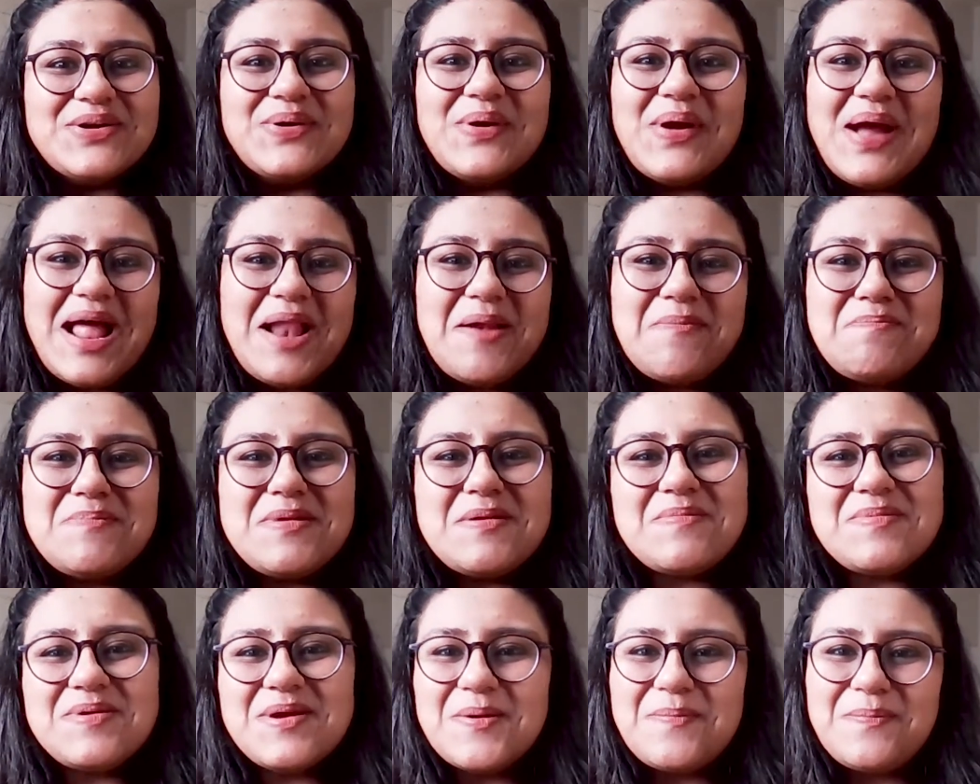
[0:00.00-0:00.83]
to help
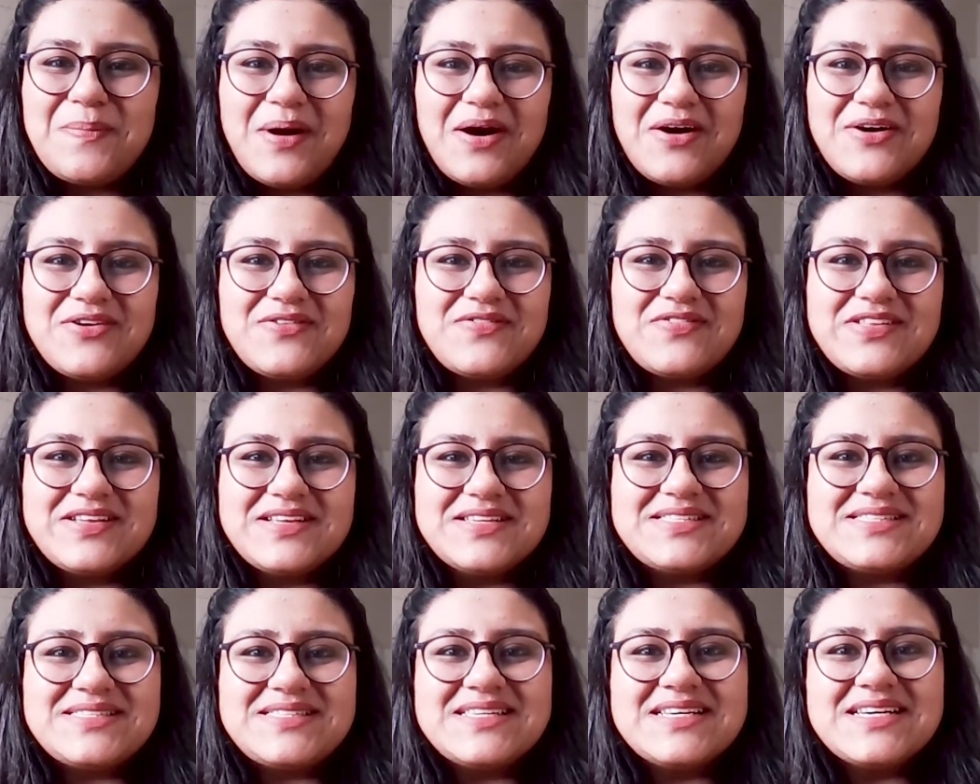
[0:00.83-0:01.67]
me be a part of
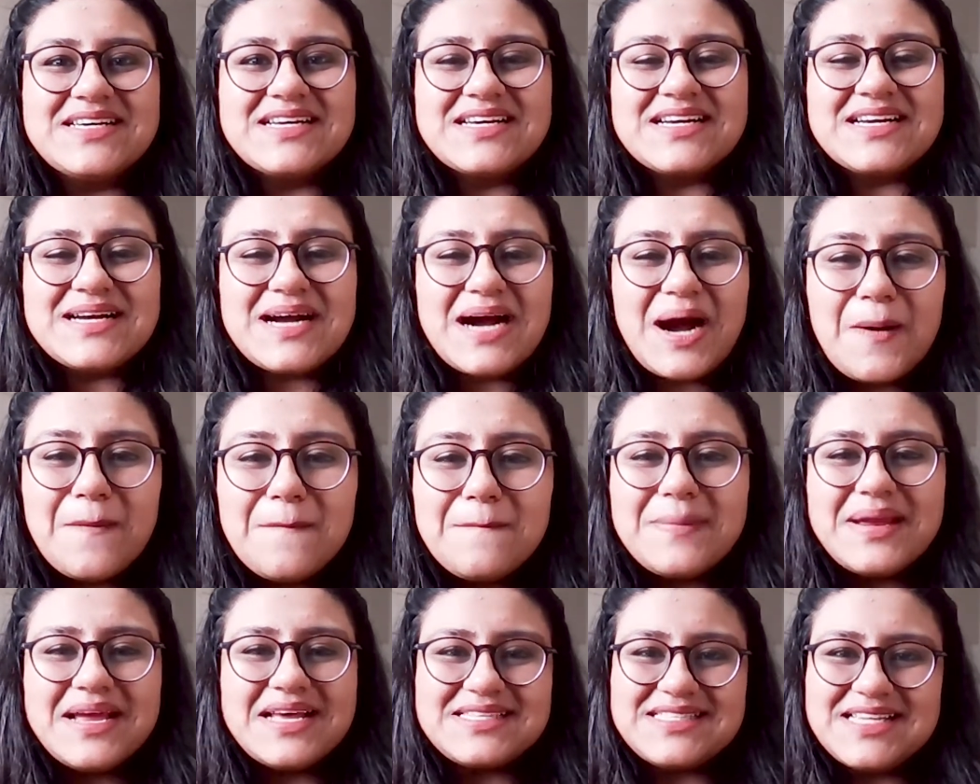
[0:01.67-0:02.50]
this
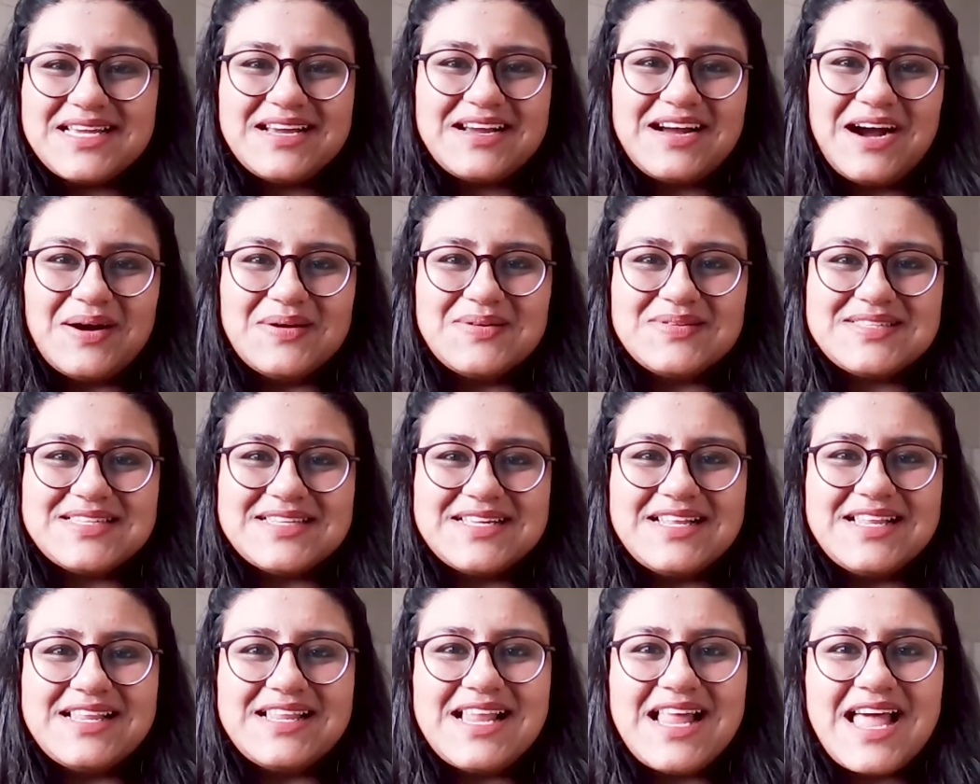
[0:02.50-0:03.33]
amazing
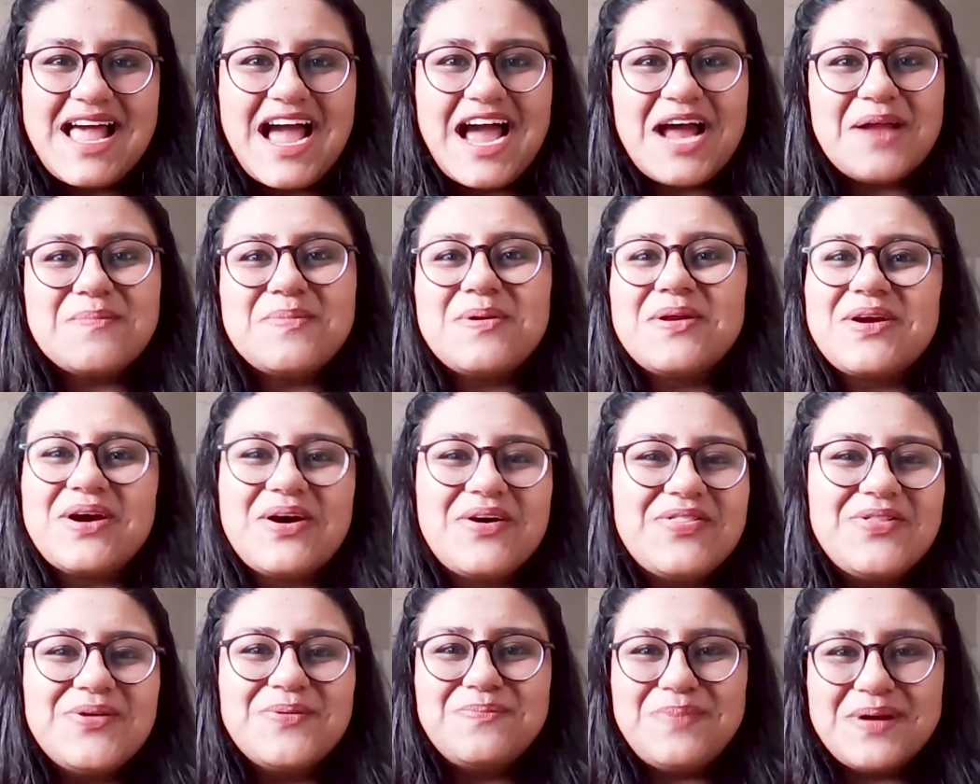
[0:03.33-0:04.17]
council and
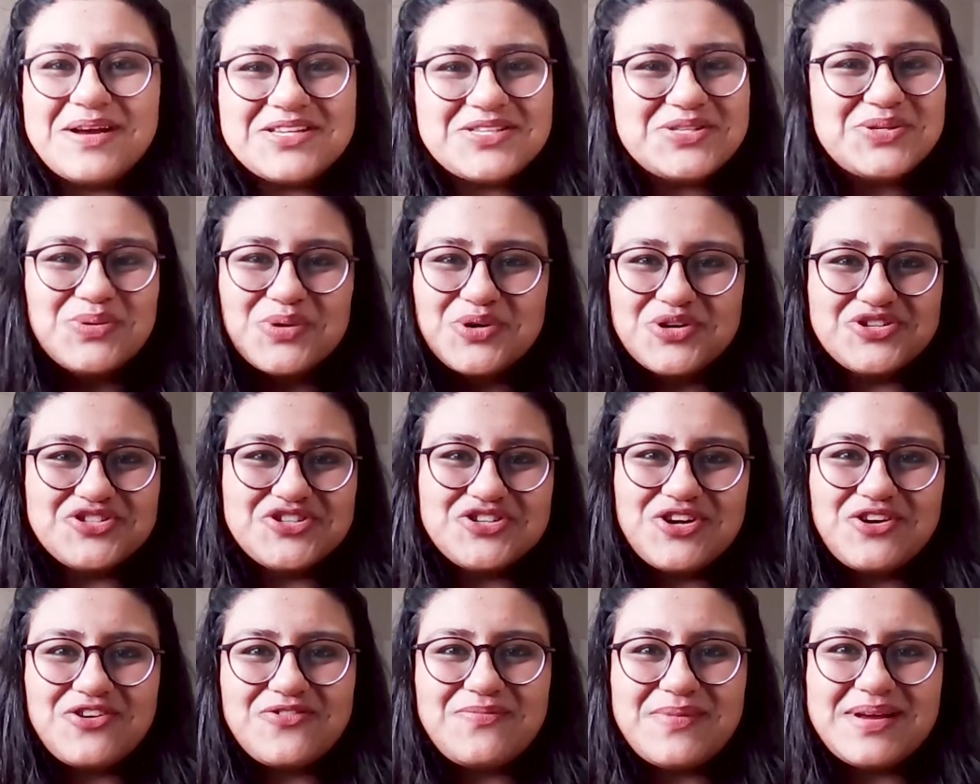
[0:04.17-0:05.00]
bring out the best
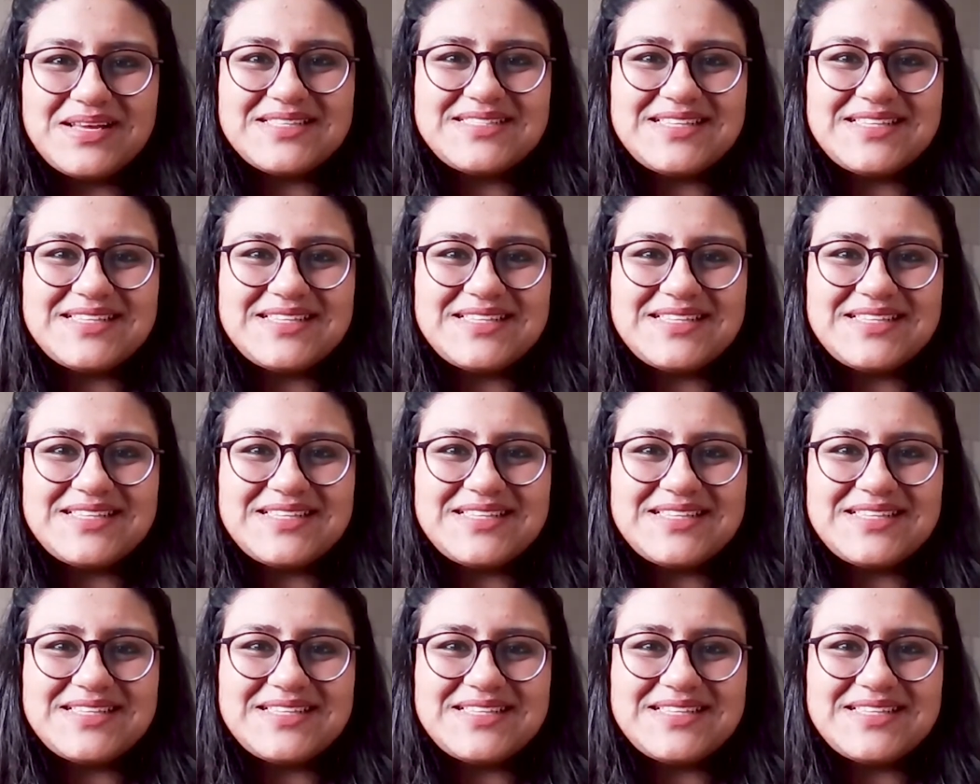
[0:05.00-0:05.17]
version of